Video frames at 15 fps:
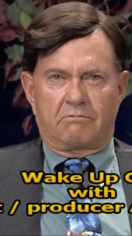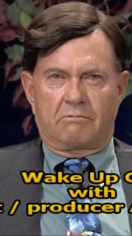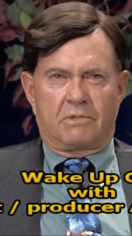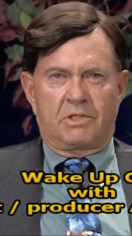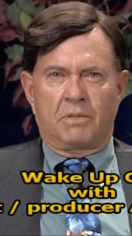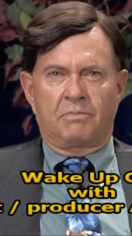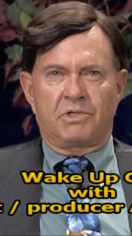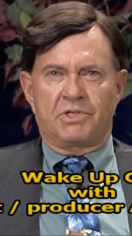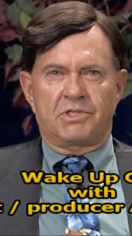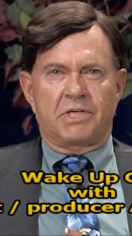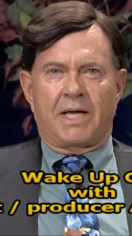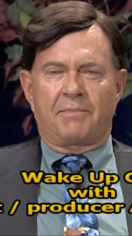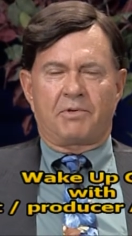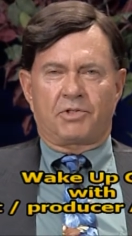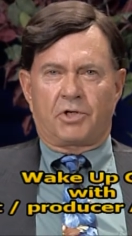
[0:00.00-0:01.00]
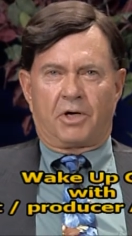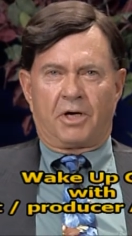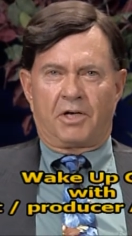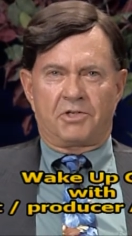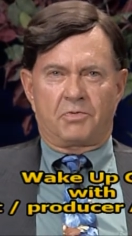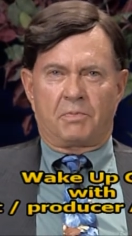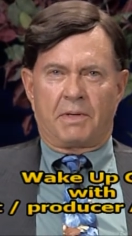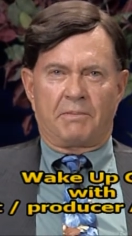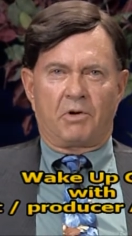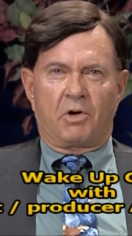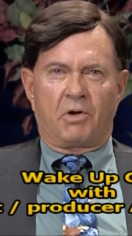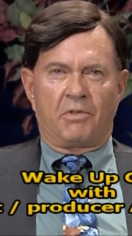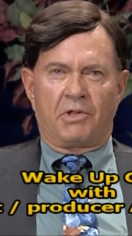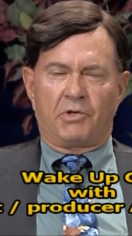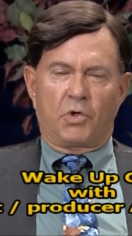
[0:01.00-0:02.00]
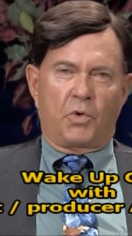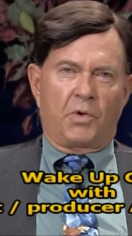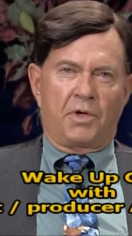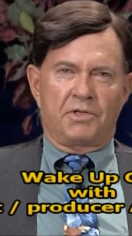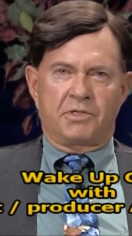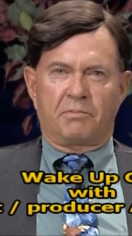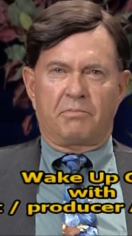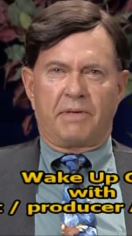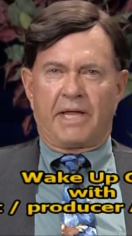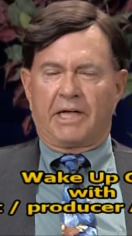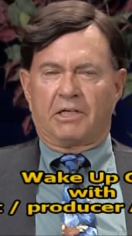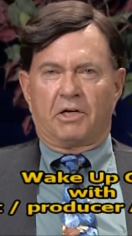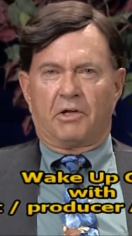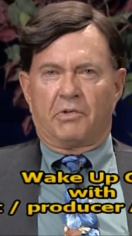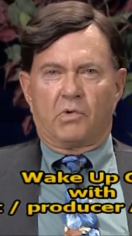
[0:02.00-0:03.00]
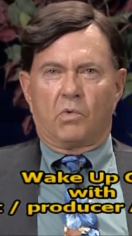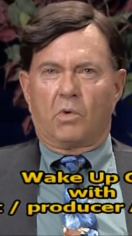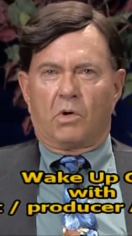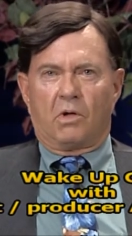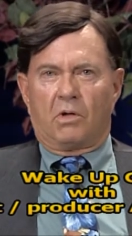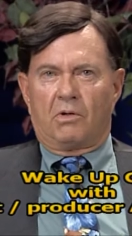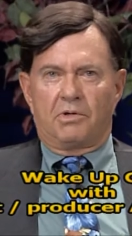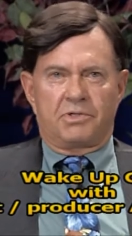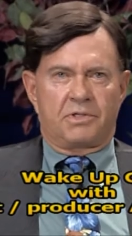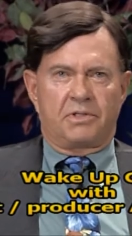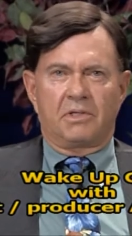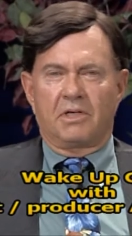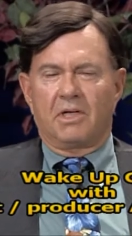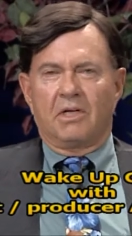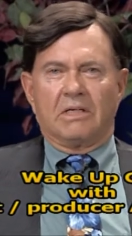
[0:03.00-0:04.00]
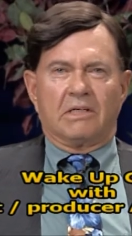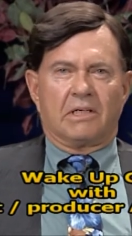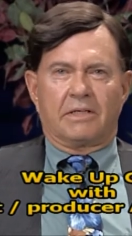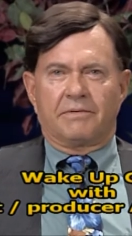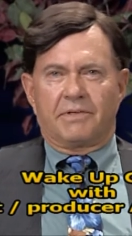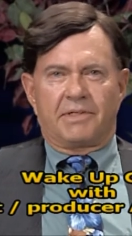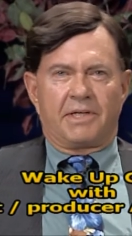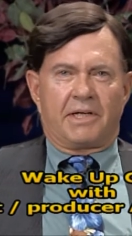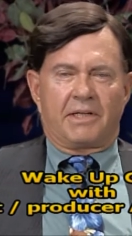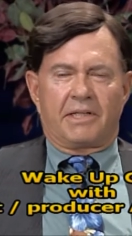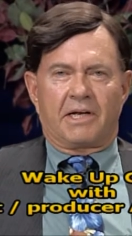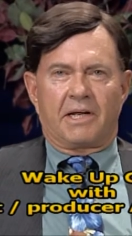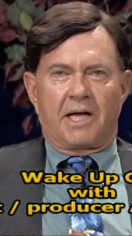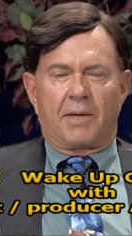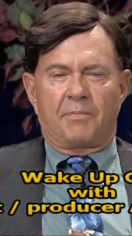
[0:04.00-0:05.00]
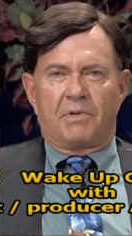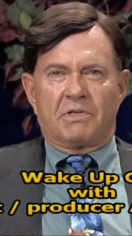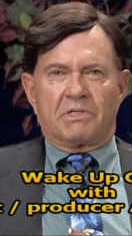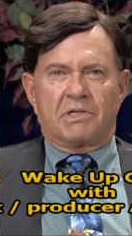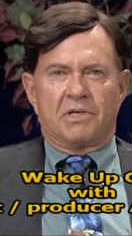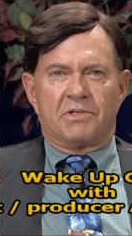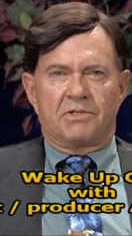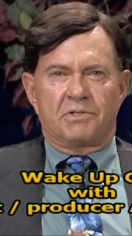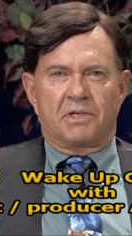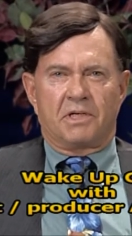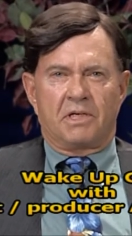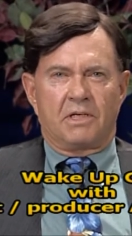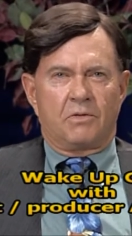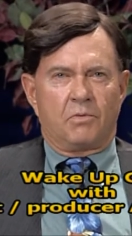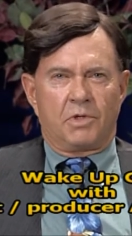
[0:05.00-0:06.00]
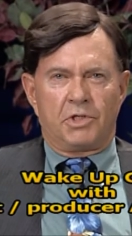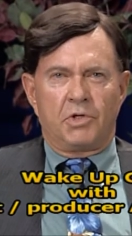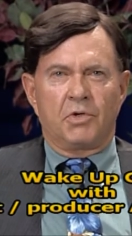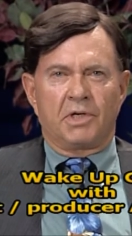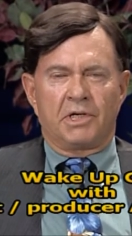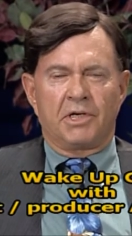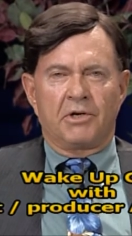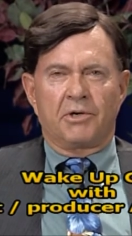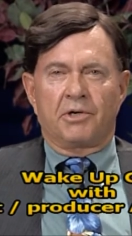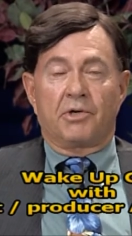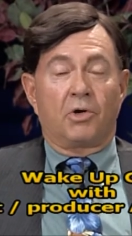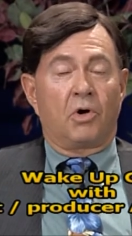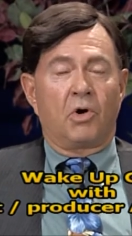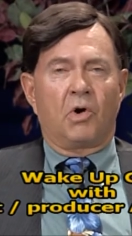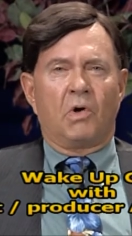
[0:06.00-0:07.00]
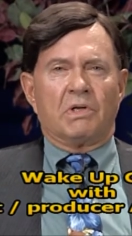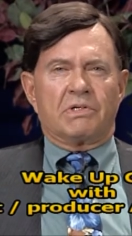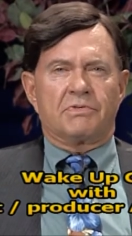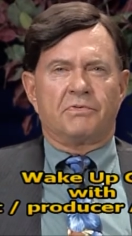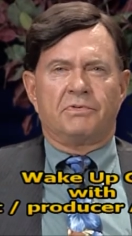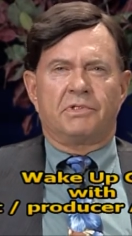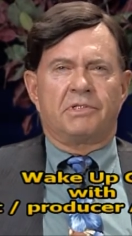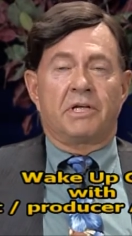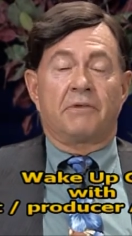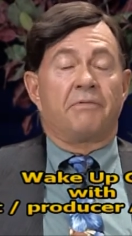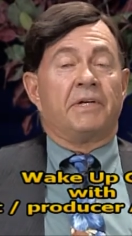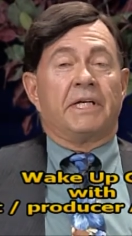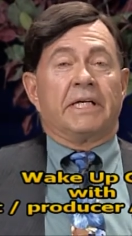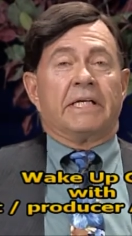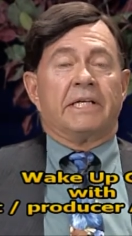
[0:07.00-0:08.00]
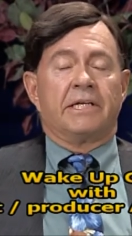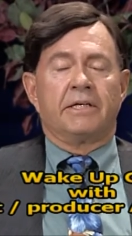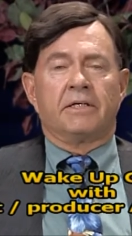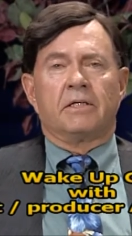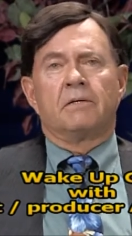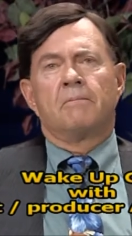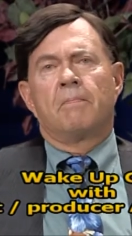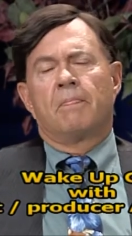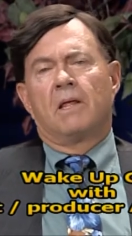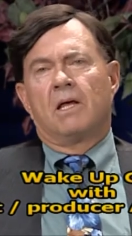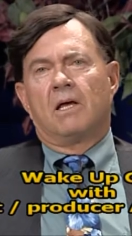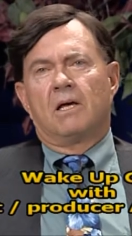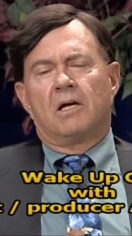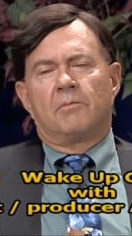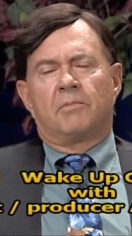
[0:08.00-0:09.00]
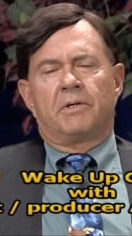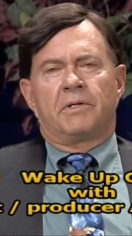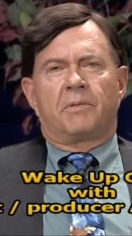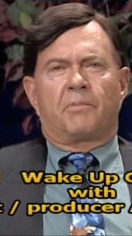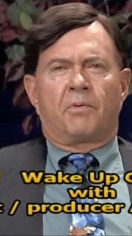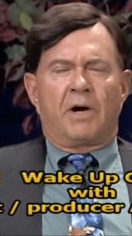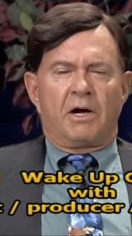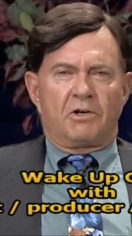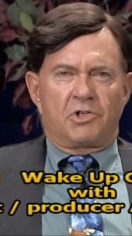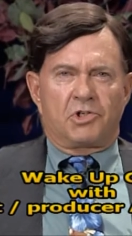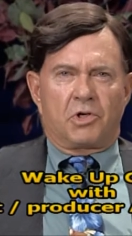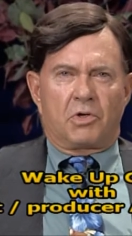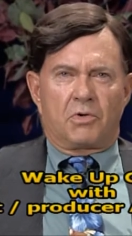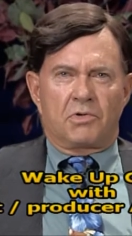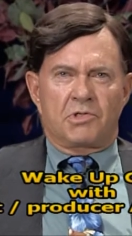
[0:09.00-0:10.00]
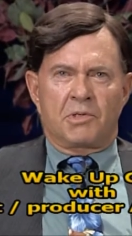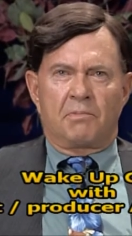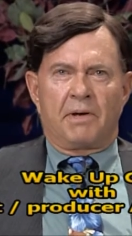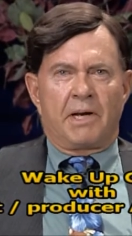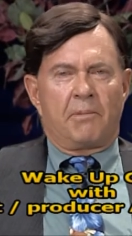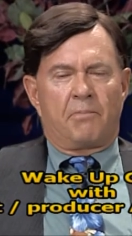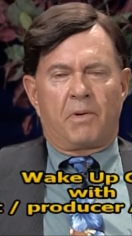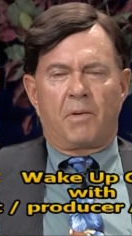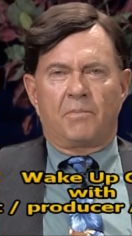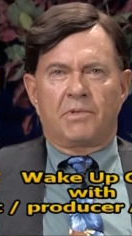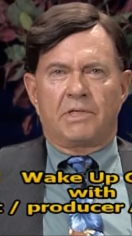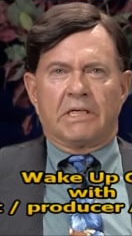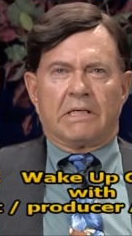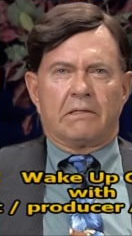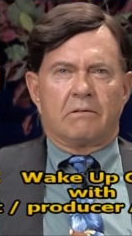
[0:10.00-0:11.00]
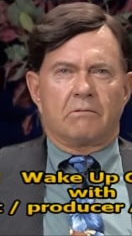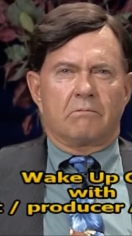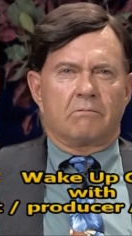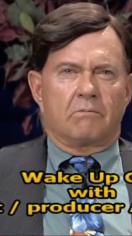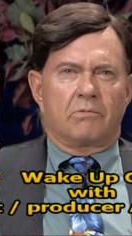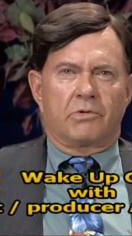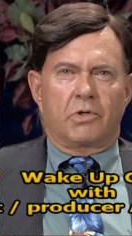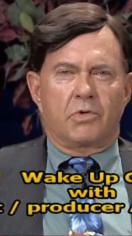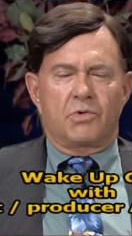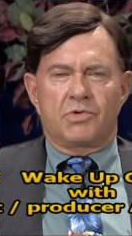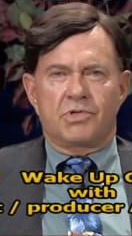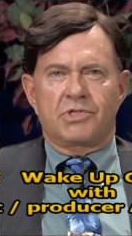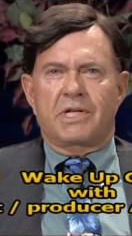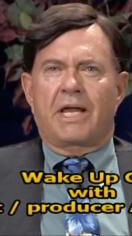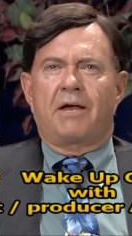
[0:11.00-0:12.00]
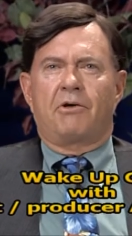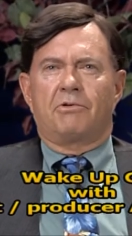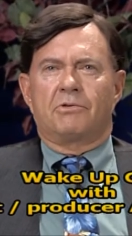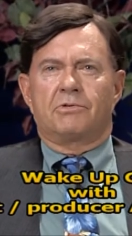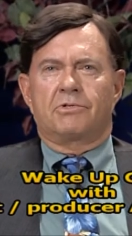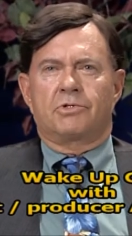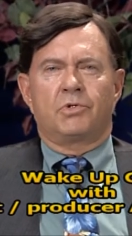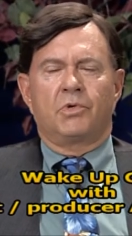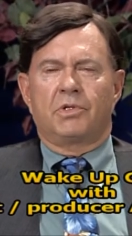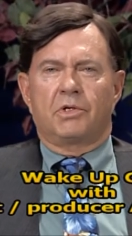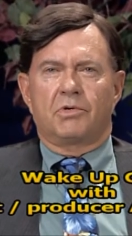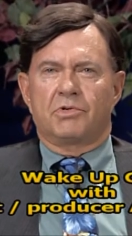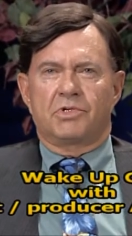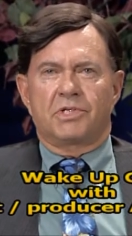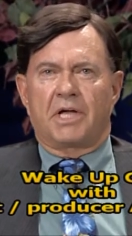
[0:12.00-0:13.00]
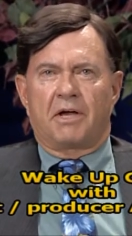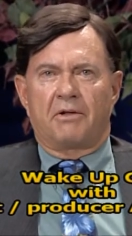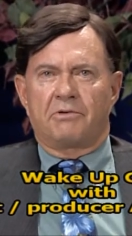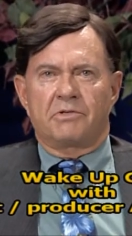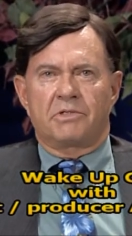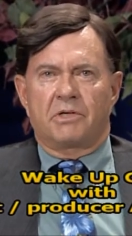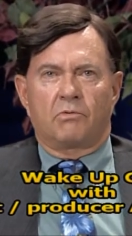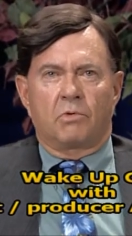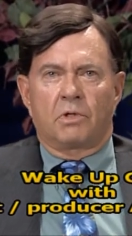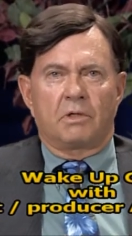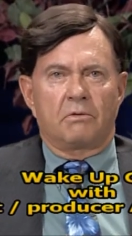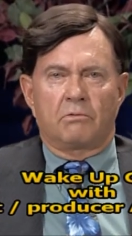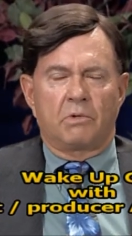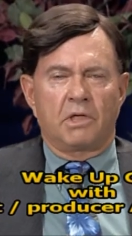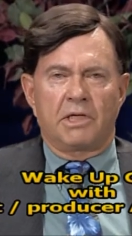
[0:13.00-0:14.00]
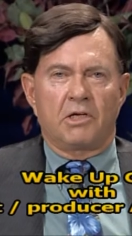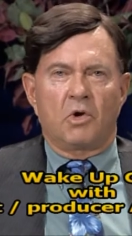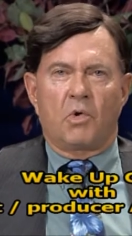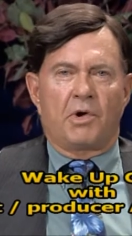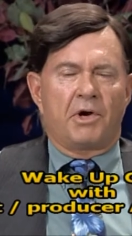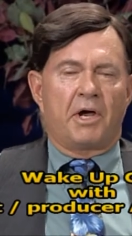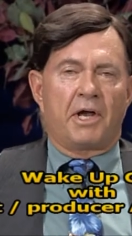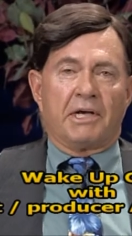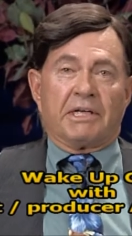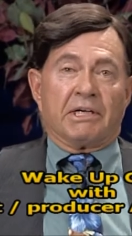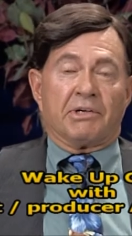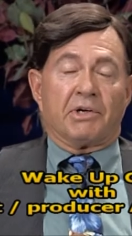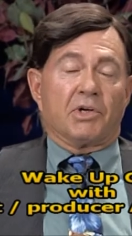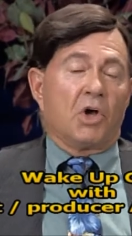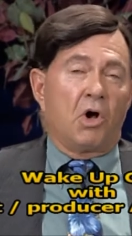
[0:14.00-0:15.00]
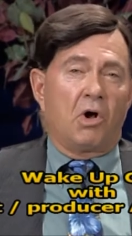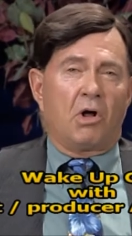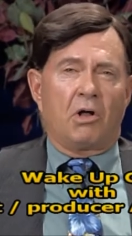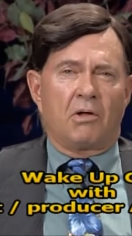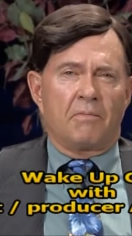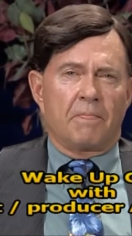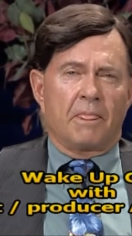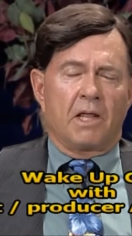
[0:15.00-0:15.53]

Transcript: attempted sabotage by all the noise and banging on the walls and everything that happens, because when you can hear it at all, it's deafening in here. But the prior show, somebody pumped in those sounds, studio sounds, that weren't really going on here at all.